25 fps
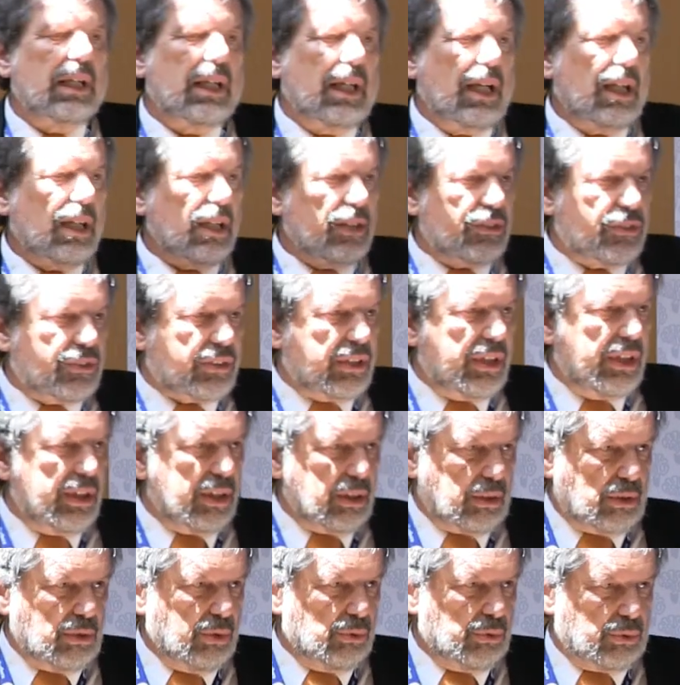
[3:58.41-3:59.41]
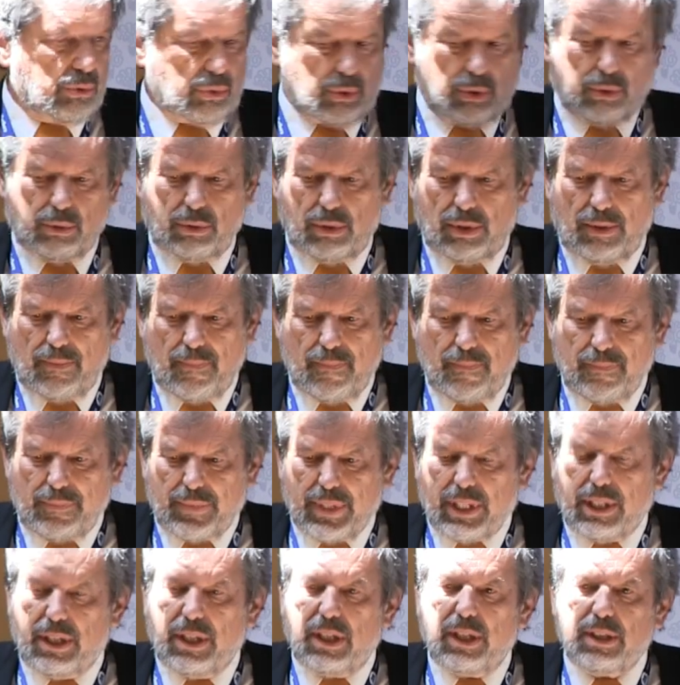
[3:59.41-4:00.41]
Healthcare control,
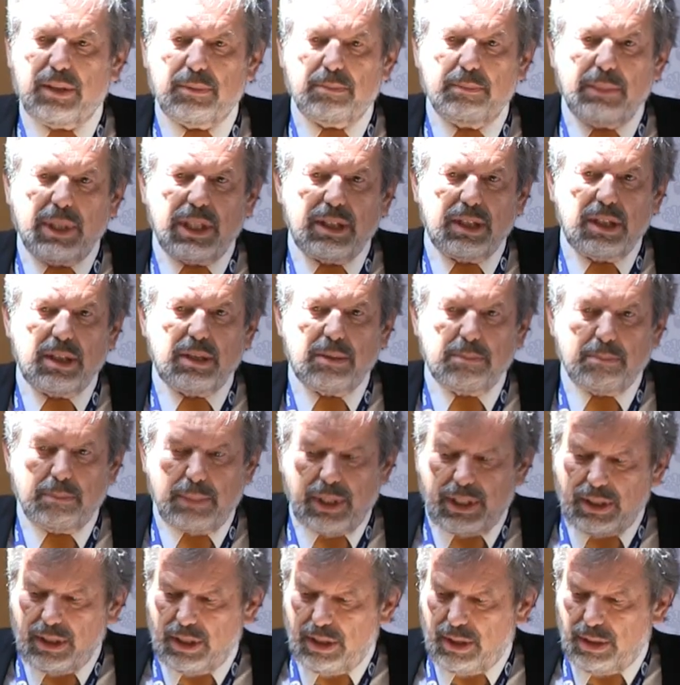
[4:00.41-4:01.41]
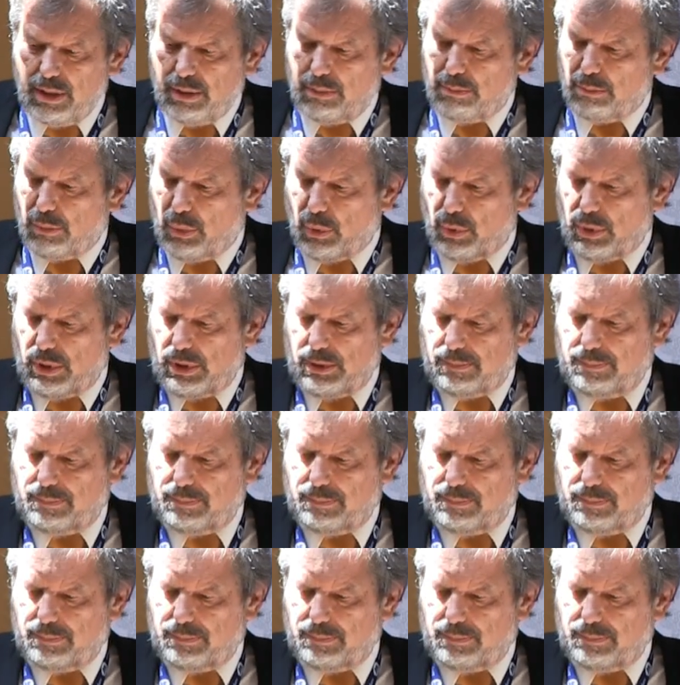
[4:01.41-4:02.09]
and many, many more.